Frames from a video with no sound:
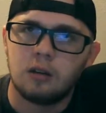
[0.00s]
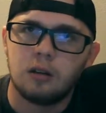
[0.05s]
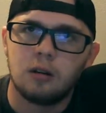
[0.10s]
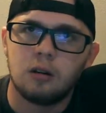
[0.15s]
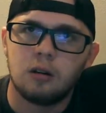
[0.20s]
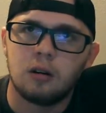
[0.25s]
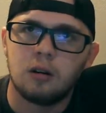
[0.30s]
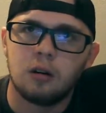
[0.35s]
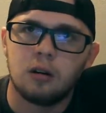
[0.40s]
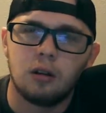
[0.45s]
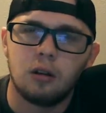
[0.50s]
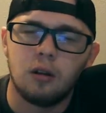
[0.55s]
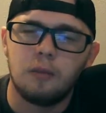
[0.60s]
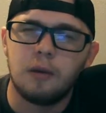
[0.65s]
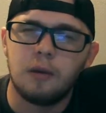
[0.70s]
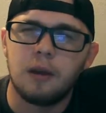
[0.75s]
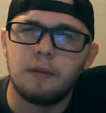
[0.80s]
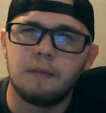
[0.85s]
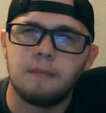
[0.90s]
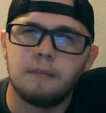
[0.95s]
or a little
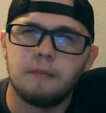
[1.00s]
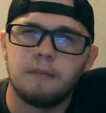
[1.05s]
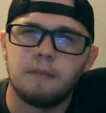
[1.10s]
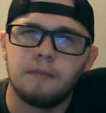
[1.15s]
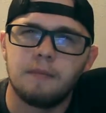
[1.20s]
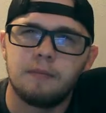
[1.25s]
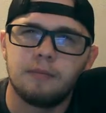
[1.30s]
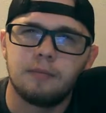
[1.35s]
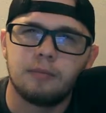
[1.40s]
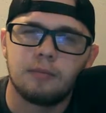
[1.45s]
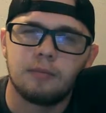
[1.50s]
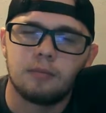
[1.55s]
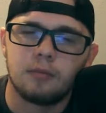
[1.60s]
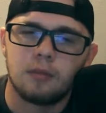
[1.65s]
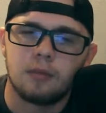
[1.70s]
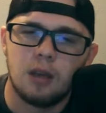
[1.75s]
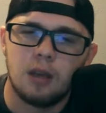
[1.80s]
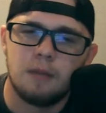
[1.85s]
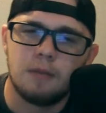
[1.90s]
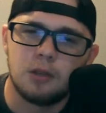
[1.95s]
bit
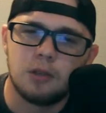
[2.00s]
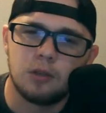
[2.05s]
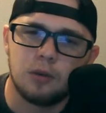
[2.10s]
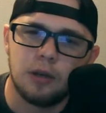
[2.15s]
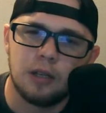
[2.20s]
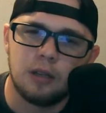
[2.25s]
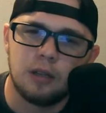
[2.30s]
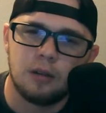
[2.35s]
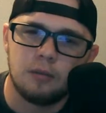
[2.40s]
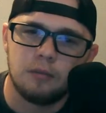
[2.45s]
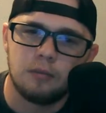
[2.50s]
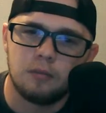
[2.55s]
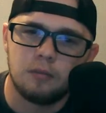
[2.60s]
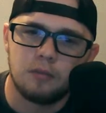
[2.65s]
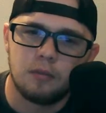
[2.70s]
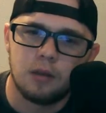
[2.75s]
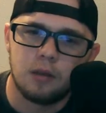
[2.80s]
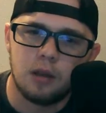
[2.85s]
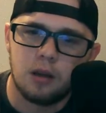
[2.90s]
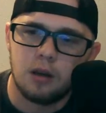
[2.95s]
in between the
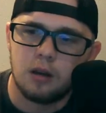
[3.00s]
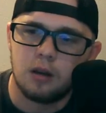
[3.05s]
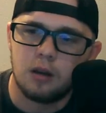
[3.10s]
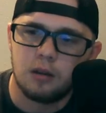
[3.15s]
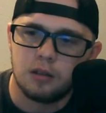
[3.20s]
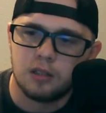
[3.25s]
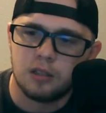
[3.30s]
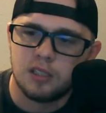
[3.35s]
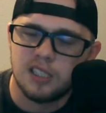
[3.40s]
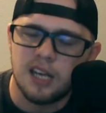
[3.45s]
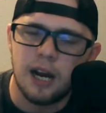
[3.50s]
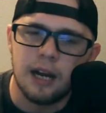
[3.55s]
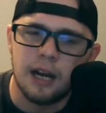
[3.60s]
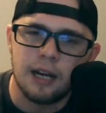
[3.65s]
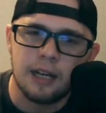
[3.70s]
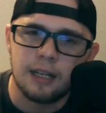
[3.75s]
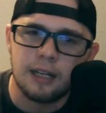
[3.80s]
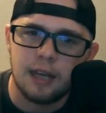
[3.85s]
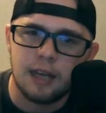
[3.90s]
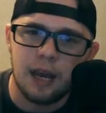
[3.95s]

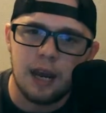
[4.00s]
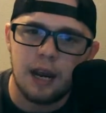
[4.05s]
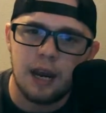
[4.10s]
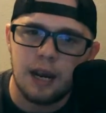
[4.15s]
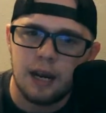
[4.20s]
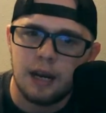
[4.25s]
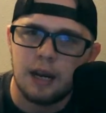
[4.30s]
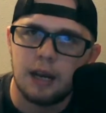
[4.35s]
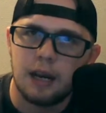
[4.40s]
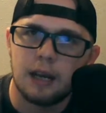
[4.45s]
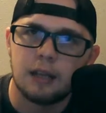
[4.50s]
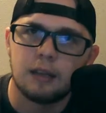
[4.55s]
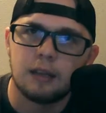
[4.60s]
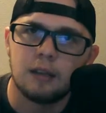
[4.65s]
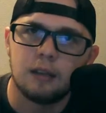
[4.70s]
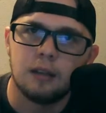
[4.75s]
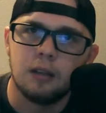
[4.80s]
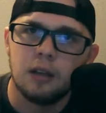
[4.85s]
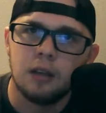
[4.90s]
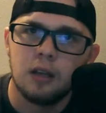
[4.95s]
signing day and
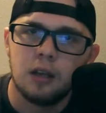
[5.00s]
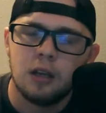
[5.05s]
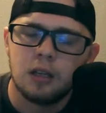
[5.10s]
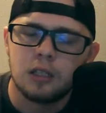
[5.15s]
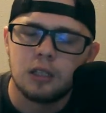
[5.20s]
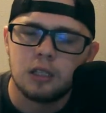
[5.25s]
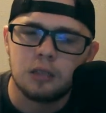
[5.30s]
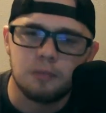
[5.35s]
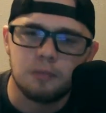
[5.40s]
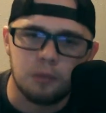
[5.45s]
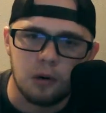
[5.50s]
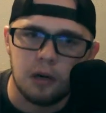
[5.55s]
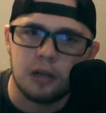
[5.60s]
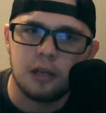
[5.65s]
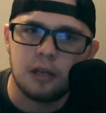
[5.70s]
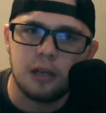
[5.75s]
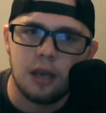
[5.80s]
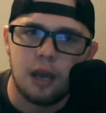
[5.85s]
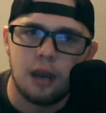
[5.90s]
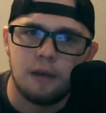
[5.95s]
the
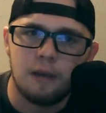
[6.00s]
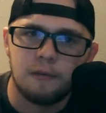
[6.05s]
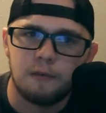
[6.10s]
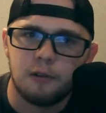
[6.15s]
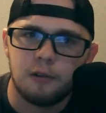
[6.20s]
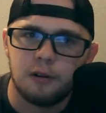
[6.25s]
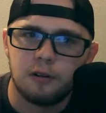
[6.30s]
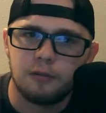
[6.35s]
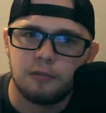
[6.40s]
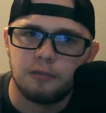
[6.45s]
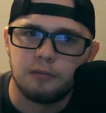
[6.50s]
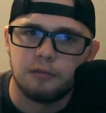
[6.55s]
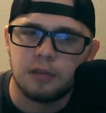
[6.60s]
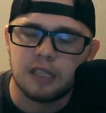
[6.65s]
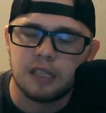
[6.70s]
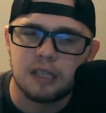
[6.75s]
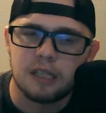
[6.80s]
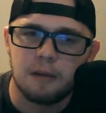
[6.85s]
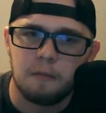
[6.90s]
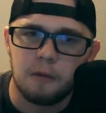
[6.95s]
spring game for
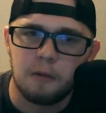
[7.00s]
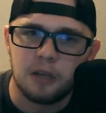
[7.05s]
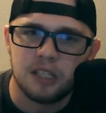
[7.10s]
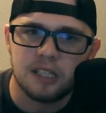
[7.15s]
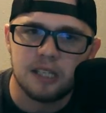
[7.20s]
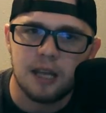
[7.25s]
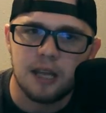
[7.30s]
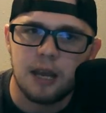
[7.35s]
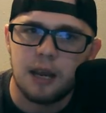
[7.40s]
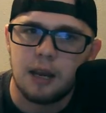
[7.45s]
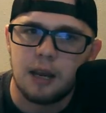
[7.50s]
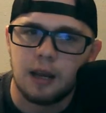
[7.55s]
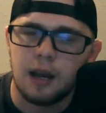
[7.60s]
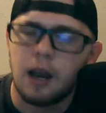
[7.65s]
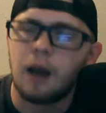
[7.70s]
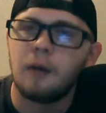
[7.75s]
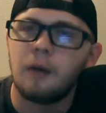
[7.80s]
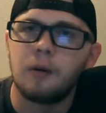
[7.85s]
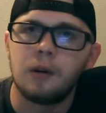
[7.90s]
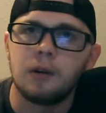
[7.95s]
Mississippi State,
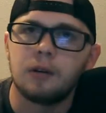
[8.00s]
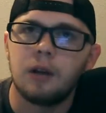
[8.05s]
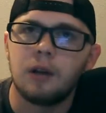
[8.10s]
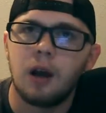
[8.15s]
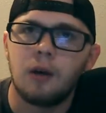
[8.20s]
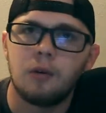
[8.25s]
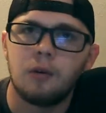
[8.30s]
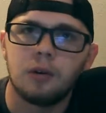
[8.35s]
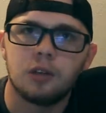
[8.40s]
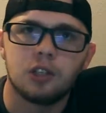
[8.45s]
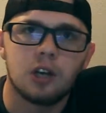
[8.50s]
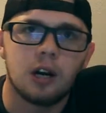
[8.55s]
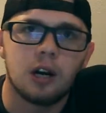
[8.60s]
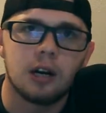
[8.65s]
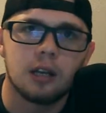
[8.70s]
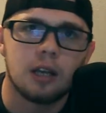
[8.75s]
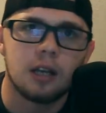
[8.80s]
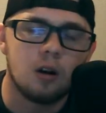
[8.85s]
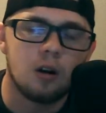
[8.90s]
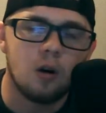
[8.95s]
I would try
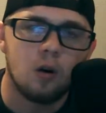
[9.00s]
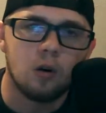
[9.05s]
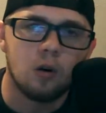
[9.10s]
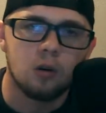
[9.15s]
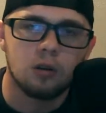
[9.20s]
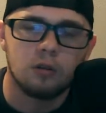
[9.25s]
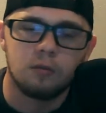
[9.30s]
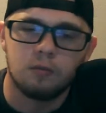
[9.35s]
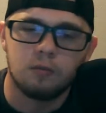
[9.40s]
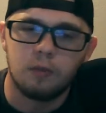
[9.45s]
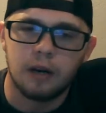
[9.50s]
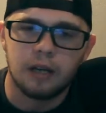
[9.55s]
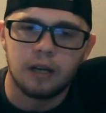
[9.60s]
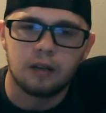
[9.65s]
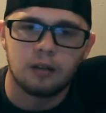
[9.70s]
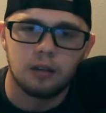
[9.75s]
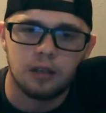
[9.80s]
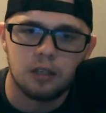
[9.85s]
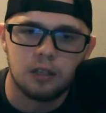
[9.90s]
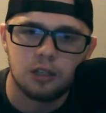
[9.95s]
to get a hold of
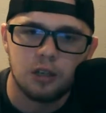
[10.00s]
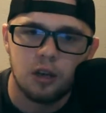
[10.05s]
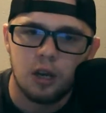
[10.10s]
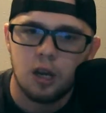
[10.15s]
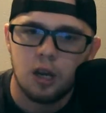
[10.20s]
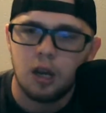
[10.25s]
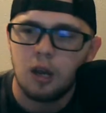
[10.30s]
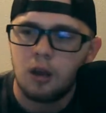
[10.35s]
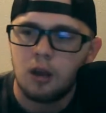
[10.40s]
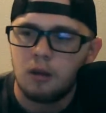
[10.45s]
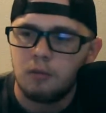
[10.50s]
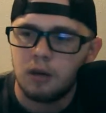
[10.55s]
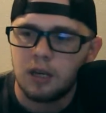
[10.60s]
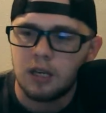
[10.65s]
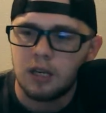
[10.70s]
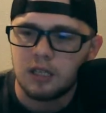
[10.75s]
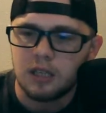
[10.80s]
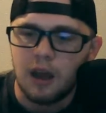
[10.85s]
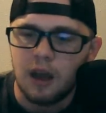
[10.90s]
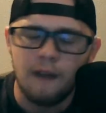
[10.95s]
Mike Leach,
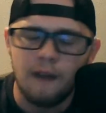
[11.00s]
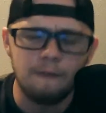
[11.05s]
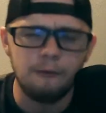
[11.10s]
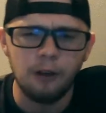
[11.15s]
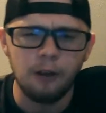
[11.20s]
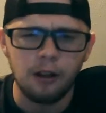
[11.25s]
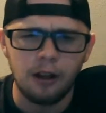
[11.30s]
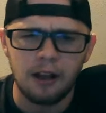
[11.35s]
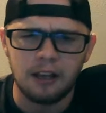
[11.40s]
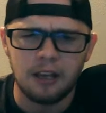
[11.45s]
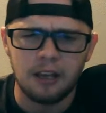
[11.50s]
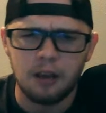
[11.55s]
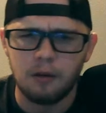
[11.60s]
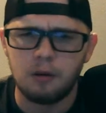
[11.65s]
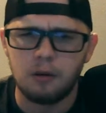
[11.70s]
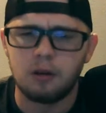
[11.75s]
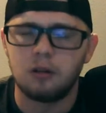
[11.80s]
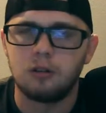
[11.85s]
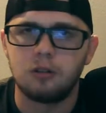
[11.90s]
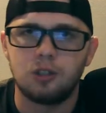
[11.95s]
because I feel like he
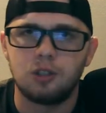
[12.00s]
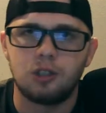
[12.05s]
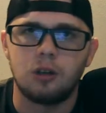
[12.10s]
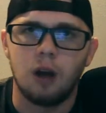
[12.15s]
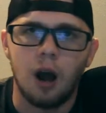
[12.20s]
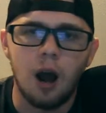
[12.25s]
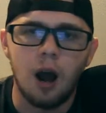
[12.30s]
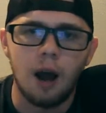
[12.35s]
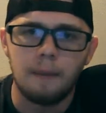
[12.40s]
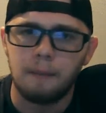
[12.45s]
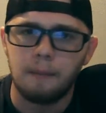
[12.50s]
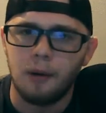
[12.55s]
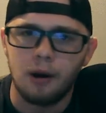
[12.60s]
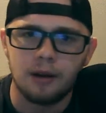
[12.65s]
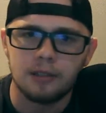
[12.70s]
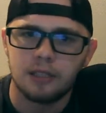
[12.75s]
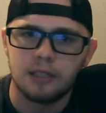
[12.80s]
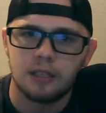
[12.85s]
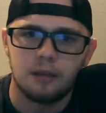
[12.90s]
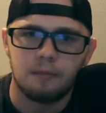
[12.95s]
would hop
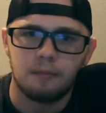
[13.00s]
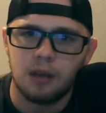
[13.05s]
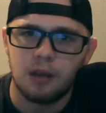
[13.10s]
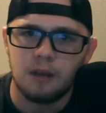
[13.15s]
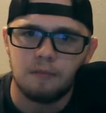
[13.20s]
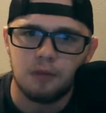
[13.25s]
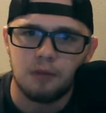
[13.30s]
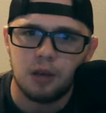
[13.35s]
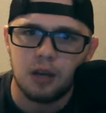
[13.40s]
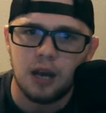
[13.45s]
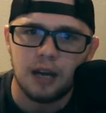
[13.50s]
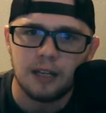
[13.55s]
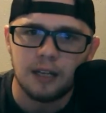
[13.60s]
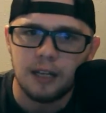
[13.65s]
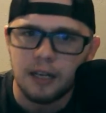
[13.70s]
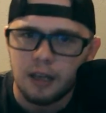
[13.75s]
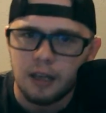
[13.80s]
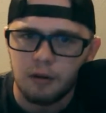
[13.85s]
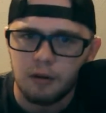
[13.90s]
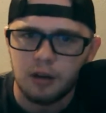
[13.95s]
onto the PMP. I
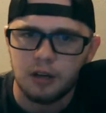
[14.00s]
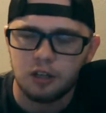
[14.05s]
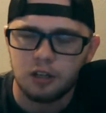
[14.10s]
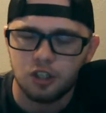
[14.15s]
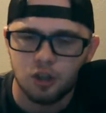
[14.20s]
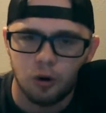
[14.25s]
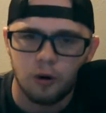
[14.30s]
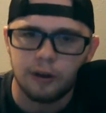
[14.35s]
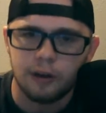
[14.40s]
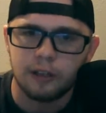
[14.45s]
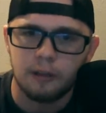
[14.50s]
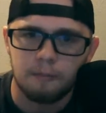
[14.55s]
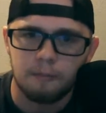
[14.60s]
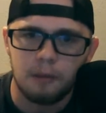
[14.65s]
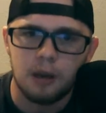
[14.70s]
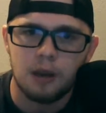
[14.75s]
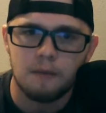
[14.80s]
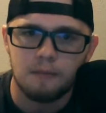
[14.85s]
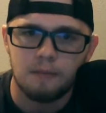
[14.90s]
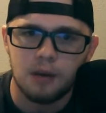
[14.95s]
think he would enjoy the
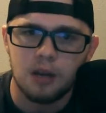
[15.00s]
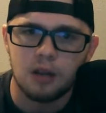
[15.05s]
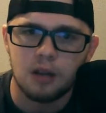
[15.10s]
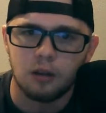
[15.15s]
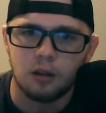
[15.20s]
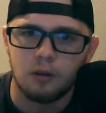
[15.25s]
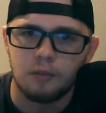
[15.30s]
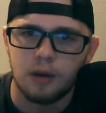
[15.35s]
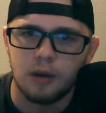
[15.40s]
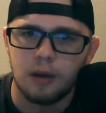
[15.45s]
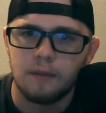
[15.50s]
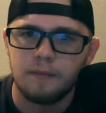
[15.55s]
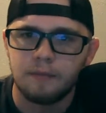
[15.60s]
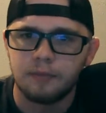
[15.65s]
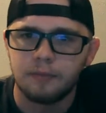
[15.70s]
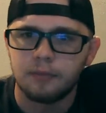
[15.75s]
PMP a little bit,